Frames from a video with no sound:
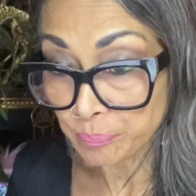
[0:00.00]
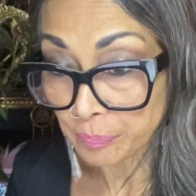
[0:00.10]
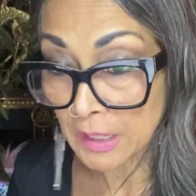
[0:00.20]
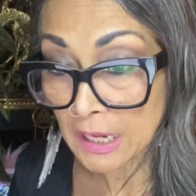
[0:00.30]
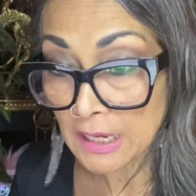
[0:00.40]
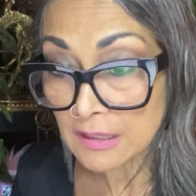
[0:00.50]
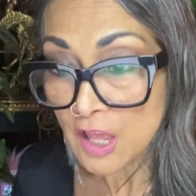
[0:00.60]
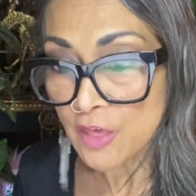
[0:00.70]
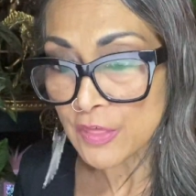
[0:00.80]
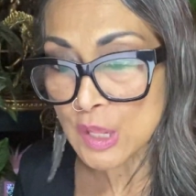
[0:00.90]
Okay,
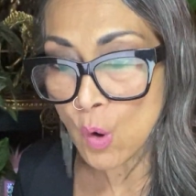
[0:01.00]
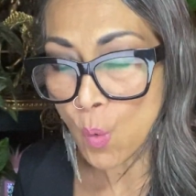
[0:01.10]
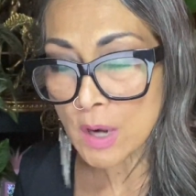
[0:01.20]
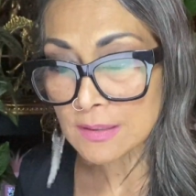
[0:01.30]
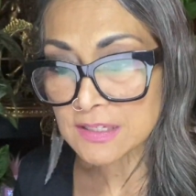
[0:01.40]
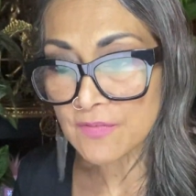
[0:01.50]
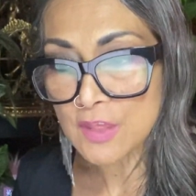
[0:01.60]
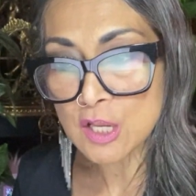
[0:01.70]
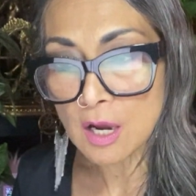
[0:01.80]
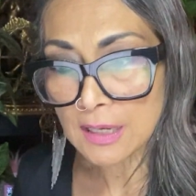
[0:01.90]
the awareness of the
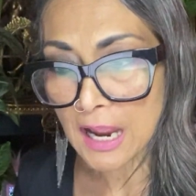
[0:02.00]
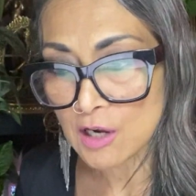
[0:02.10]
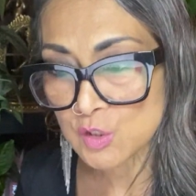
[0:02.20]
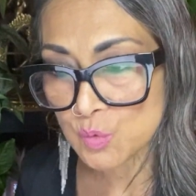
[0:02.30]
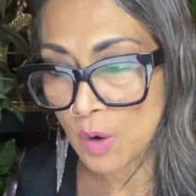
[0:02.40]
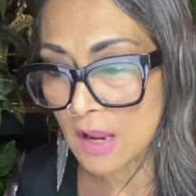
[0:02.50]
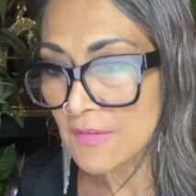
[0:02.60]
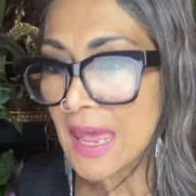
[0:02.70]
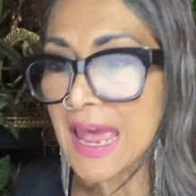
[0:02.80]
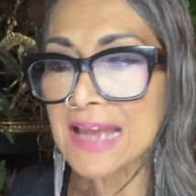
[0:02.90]
young housewife
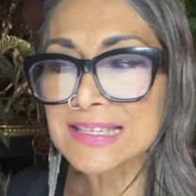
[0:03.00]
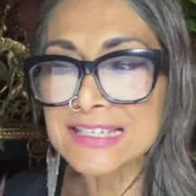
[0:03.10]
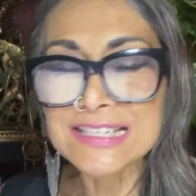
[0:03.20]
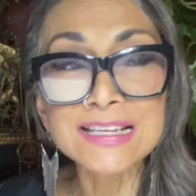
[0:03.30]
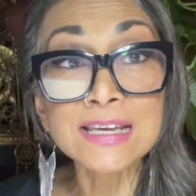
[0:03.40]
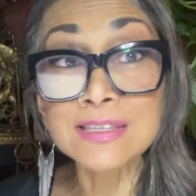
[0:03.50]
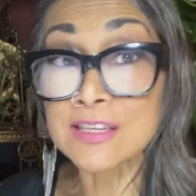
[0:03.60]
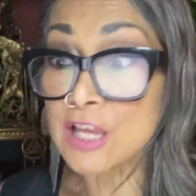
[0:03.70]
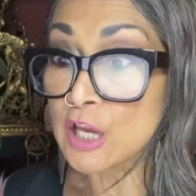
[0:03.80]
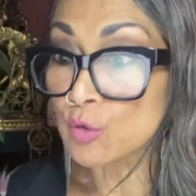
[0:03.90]
has not
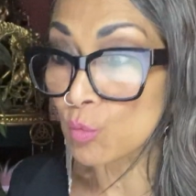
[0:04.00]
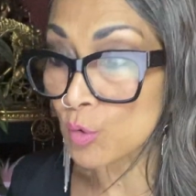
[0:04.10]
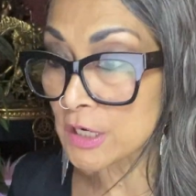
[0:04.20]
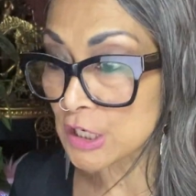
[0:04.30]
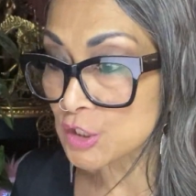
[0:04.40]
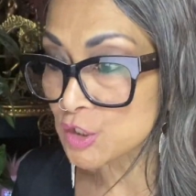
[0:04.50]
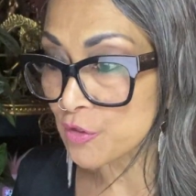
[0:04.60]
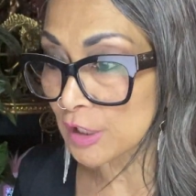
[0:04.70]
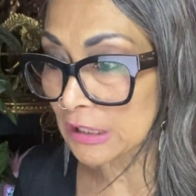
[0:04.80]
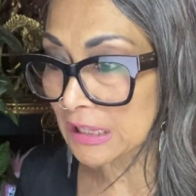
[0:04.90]
yet reached
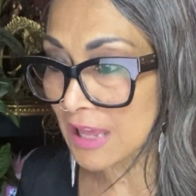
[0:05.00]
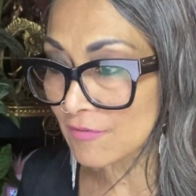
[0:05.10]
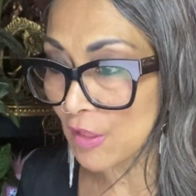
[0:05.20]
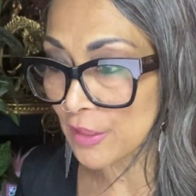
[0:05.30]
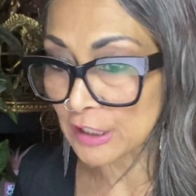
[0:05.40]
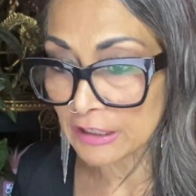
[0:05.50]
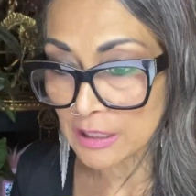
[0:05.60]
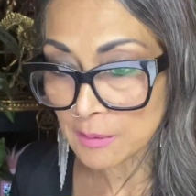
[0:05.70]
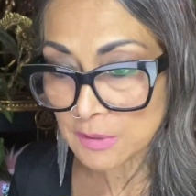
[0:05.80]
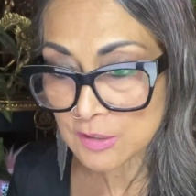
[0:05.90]
the level that
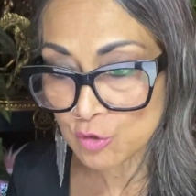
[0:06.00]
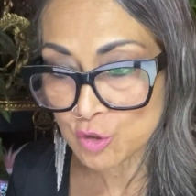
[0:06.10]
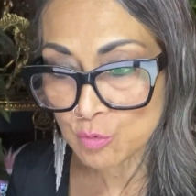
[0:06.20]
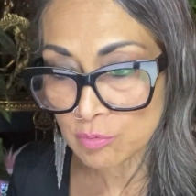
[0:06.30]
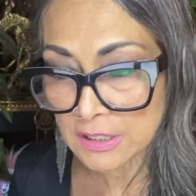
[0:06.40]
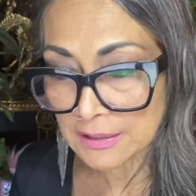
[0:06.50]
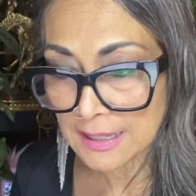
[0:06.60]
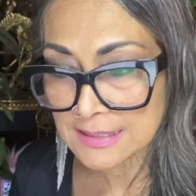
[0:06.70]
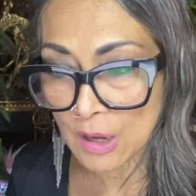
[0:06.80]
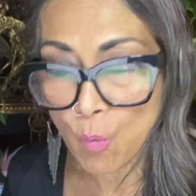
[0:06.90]
enables her to
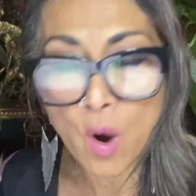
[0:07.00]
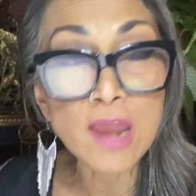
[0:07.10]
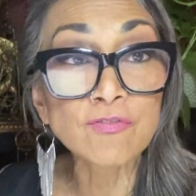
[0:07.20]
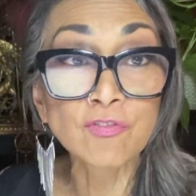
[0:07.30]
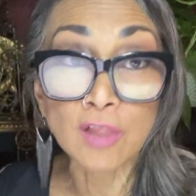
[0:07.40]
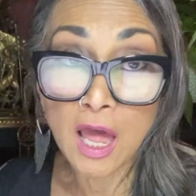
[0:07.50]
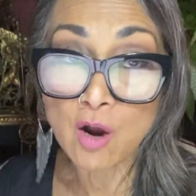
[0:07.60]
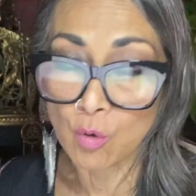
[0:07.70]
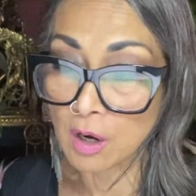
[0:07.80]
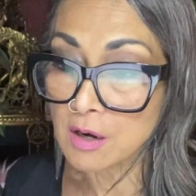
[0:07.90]
realize that white
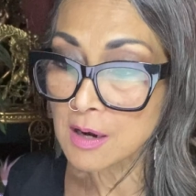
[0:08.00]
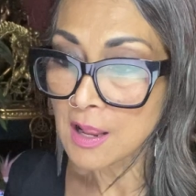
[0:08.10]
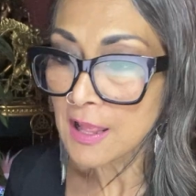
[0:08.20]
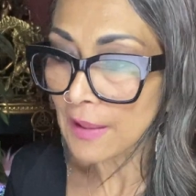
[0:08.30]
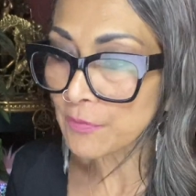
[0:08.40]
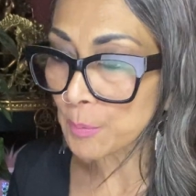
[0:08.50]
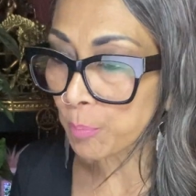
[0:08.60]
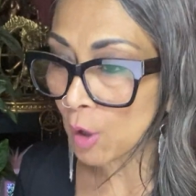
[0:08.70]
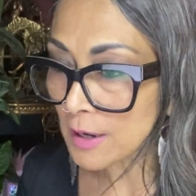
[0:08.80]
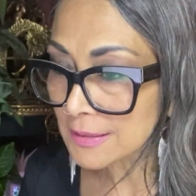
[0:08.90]
flour and the
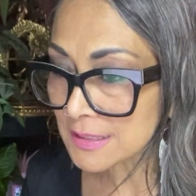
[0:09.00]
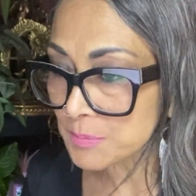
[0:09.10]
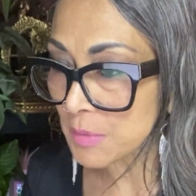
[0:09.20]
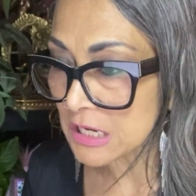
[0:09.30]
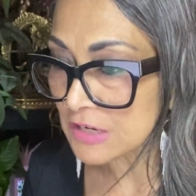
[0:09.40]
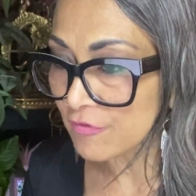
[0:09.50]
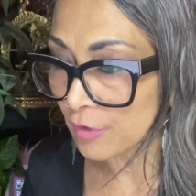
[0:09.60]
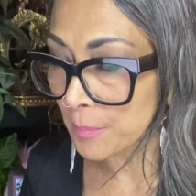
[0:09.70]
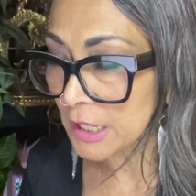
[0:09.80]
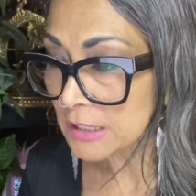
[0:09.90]
products made
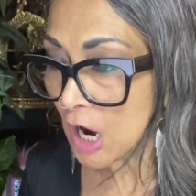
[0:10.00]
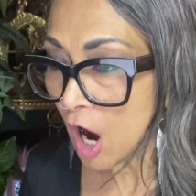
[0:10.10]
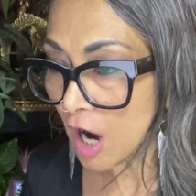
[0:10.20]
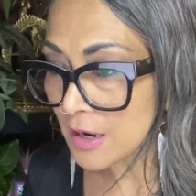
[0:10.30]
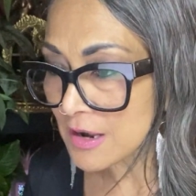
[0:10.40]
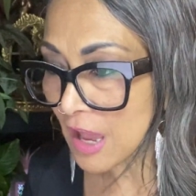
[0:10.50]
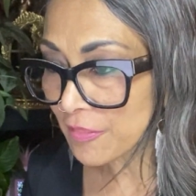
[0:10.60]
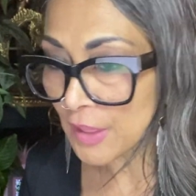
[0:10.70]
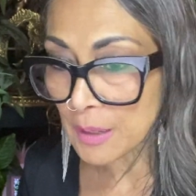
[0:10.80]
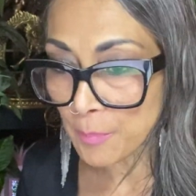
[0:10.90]
from it are
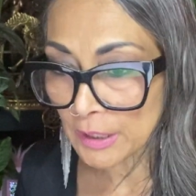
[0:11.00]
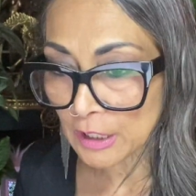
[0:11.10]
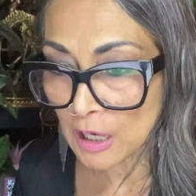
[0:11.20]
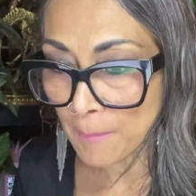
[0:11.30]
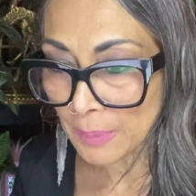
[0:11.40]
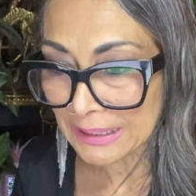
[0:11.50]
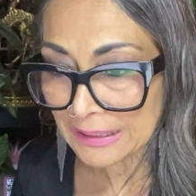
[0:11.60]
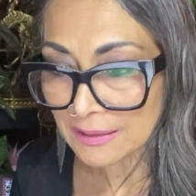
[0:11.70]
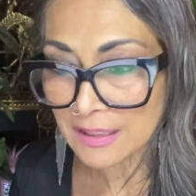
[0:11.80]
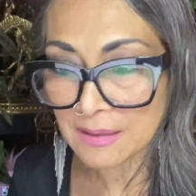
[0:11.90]
nothing but a
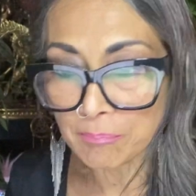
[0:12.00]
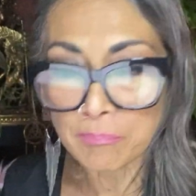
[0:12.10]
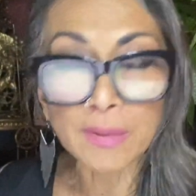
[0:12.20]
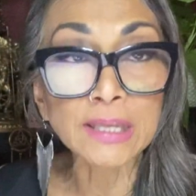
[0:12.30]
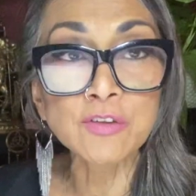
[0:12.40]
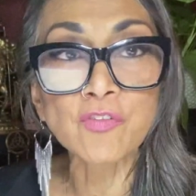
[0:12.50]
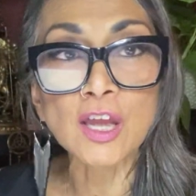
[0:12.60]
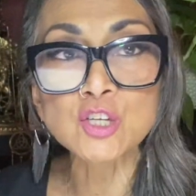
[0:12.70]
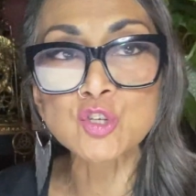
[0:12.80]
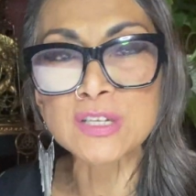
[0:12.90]
completely
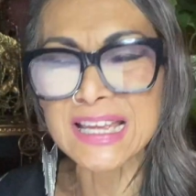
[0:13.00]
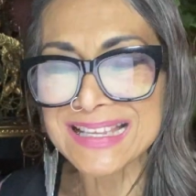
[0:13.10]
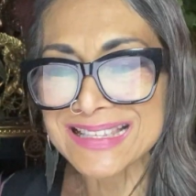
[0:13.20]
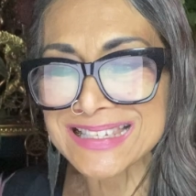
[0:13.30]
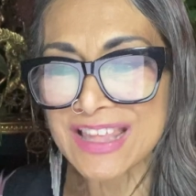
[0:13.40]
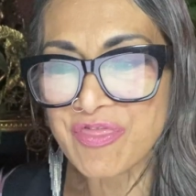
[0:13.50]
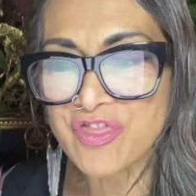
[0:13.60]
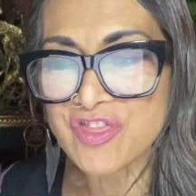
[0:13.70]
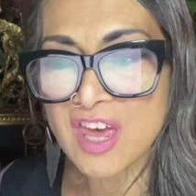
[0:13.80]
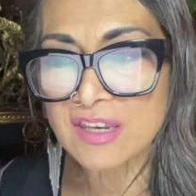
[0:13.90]
manufactured and
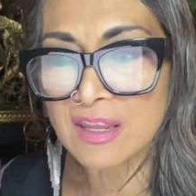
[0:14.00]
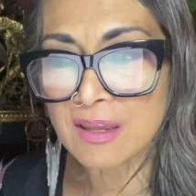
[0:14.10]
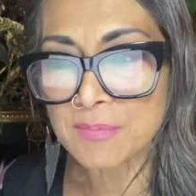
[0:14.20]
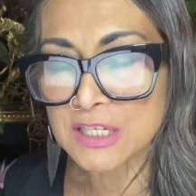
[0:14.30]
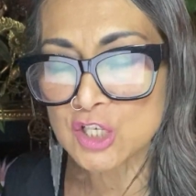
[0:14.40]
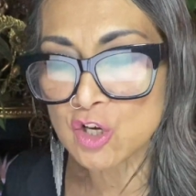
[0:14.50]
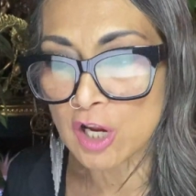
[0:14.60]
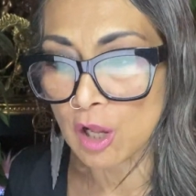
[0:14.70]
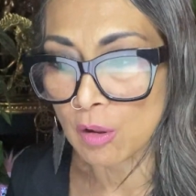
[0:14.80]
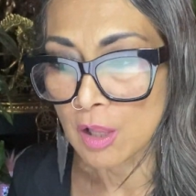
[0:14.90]
synthetic
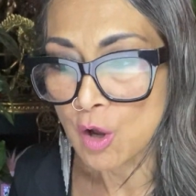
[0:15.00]
material.